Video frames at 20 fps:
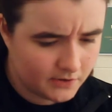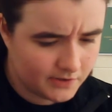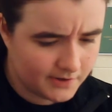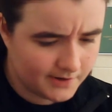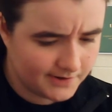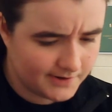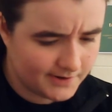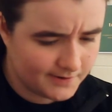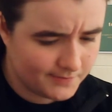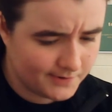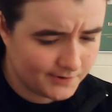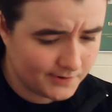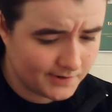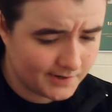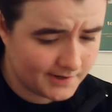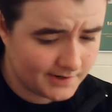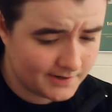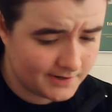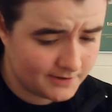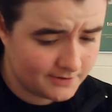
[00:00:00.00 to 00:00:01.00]
think he'd be
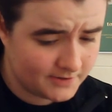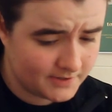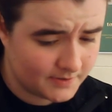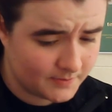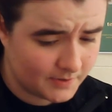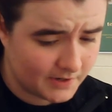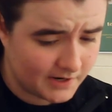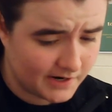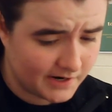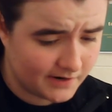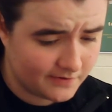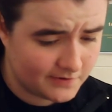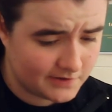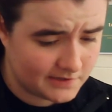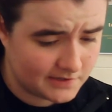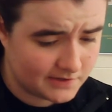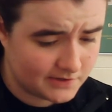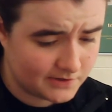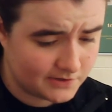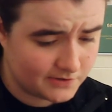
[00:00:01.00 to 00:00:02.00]
willing to do some
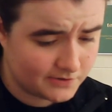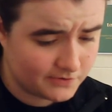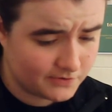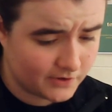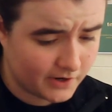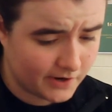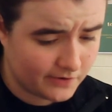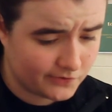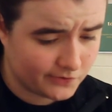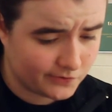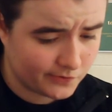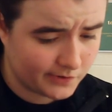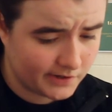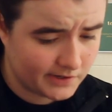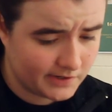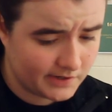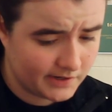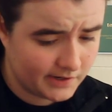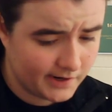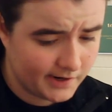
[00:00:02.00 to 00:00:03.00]
carvings in the 2 graves we're
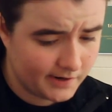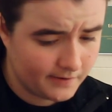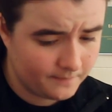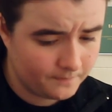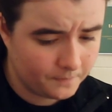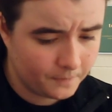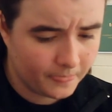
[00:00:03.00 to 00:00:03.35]
digging?"